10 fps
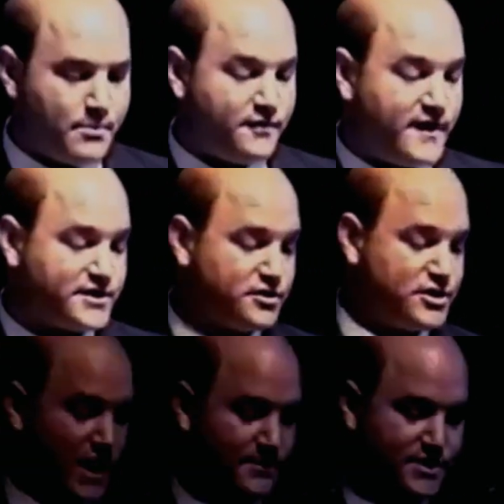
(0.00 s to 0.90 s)
Professor
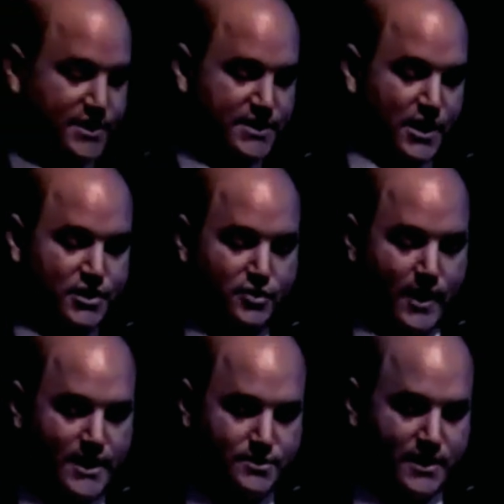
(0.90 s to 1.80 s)
Chomsky's
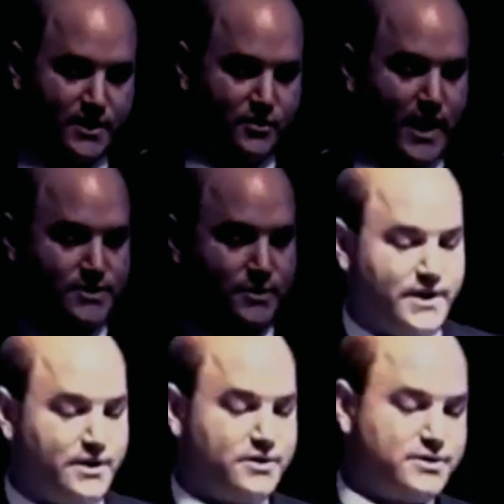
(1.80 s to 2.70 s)
undergraduate and graduate
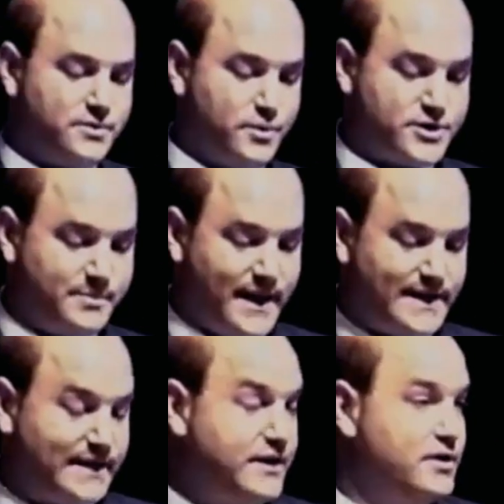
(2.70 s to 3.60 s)
years were
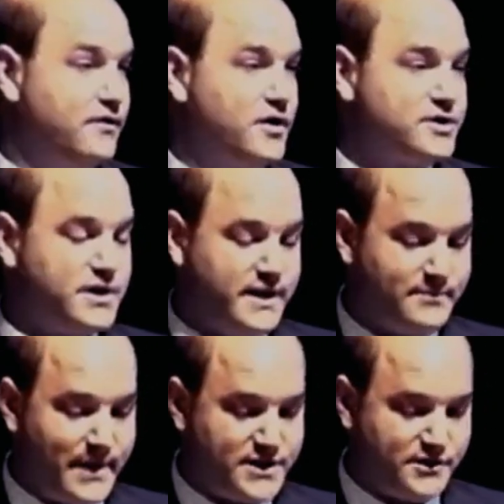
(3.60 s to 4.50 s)
spent at the University
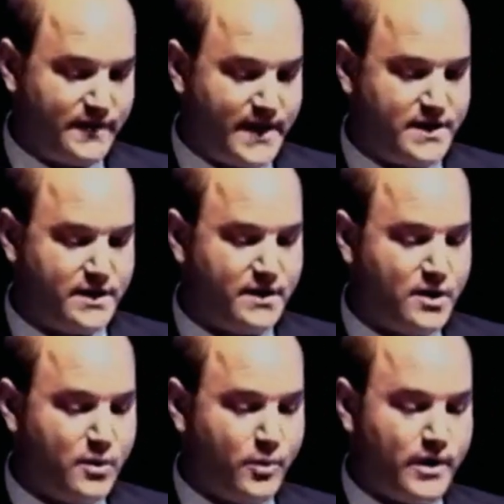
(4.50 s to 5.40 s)
of Pennsylvania,
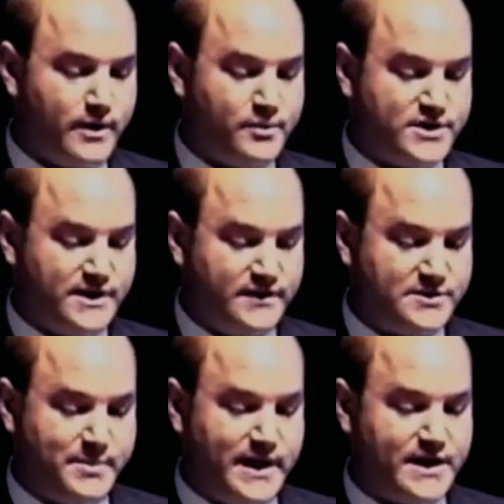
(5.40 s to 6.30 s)
where he received his
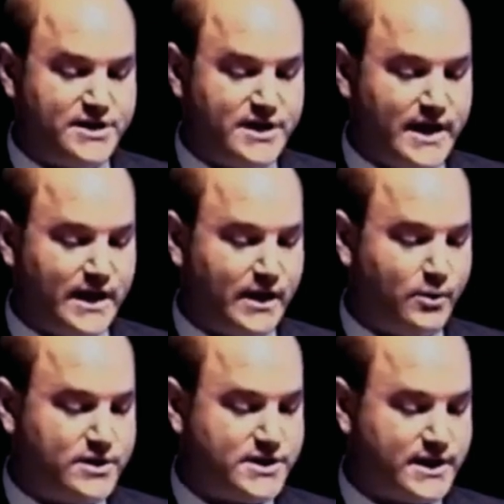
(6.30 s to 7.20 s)
PhD in
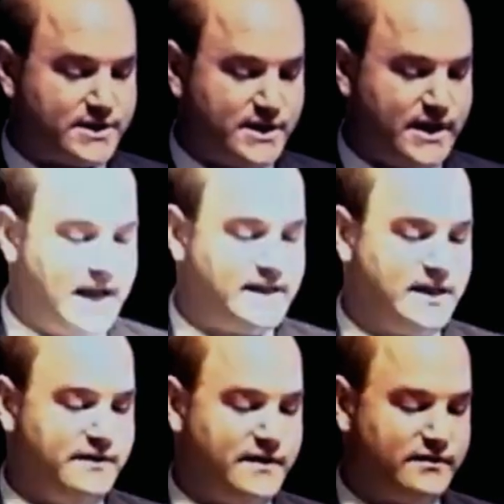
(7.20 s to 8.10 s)
linguistics in
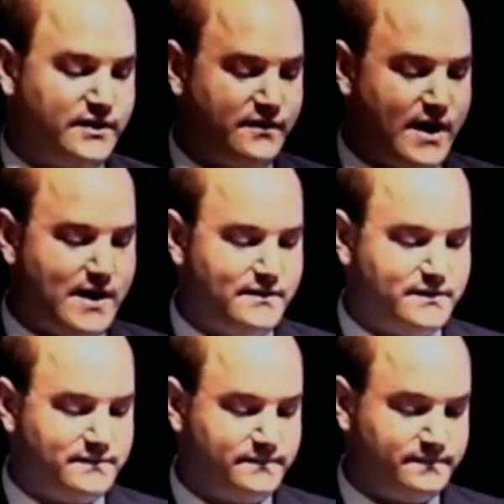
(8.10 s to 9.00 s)
1955.
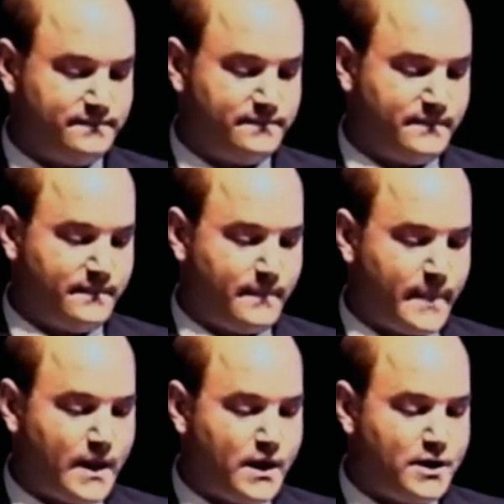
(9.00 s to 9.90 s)

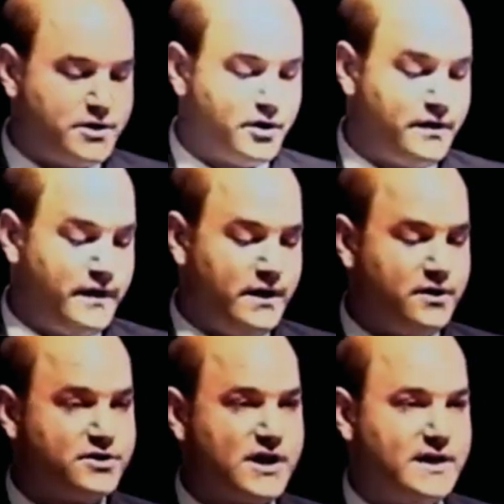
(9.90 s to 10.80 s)
During the
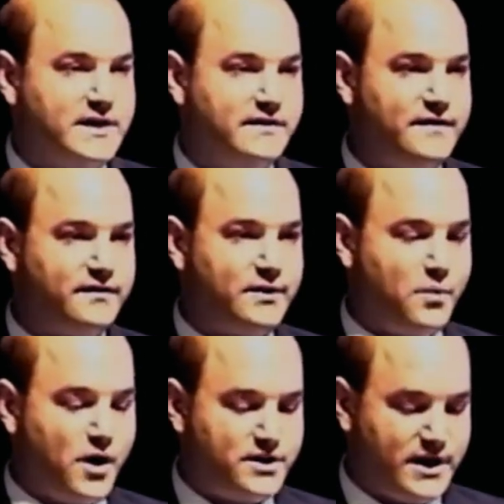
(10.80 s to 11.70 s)
years
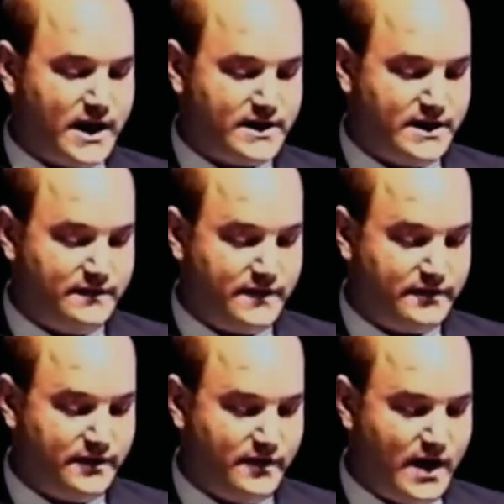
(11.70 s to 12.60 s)
1951 to
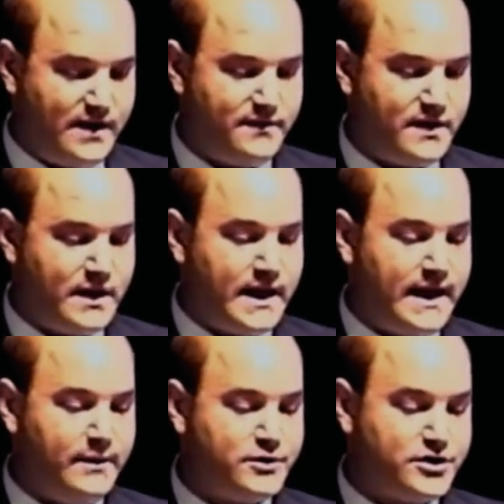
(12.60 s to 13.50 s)
1955,
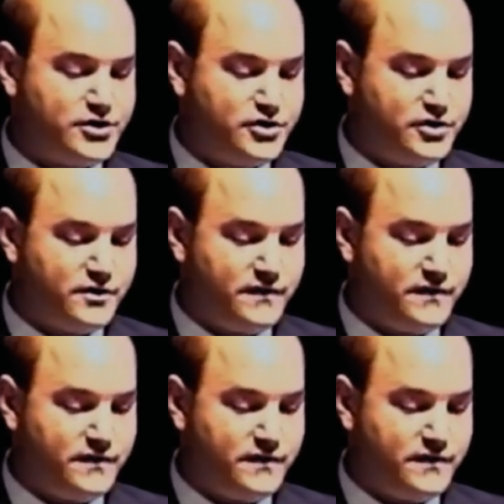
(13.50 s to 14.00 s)
he was a junior